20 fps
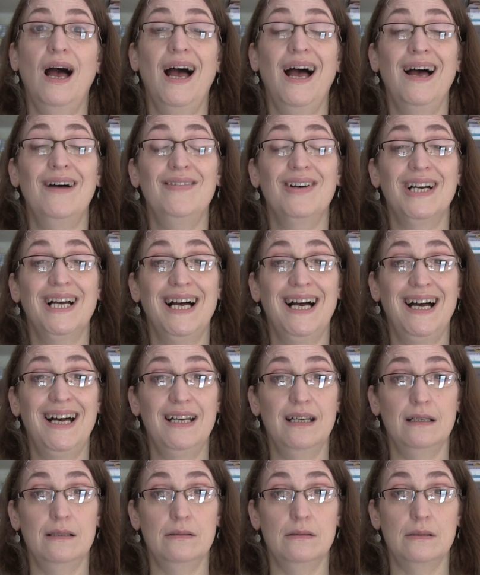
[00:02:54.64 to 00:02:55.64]

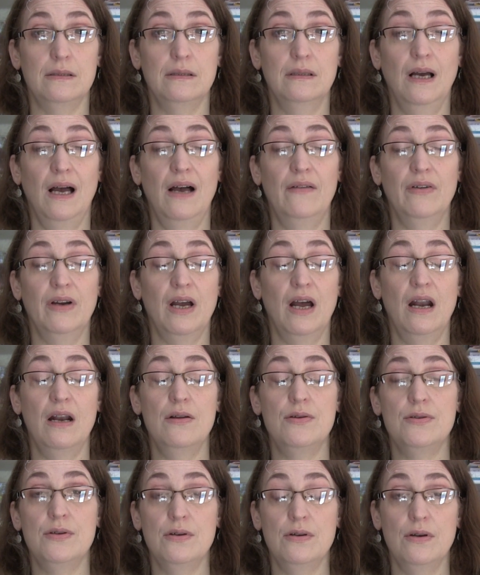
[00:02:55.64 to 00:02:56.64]
Avocados.
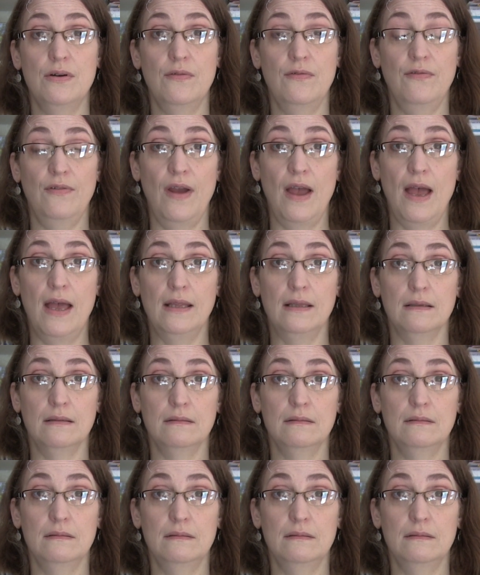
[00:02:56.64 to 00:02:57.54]
Avocados are your friend.